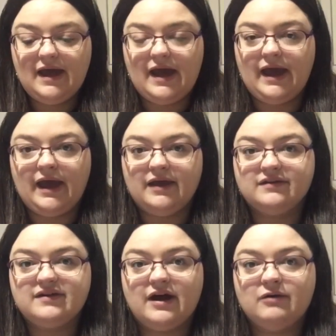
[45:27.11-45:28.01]
and
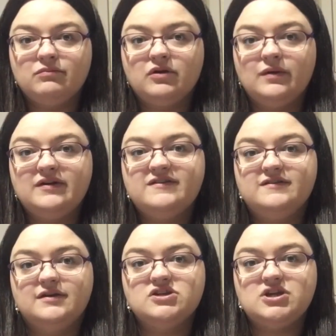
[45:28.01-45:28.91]
I'm going to
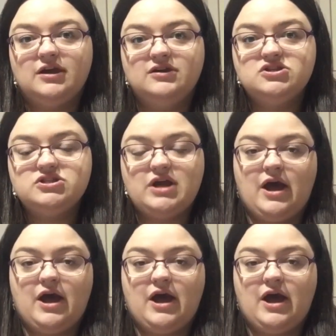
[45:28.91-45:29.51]
stitch each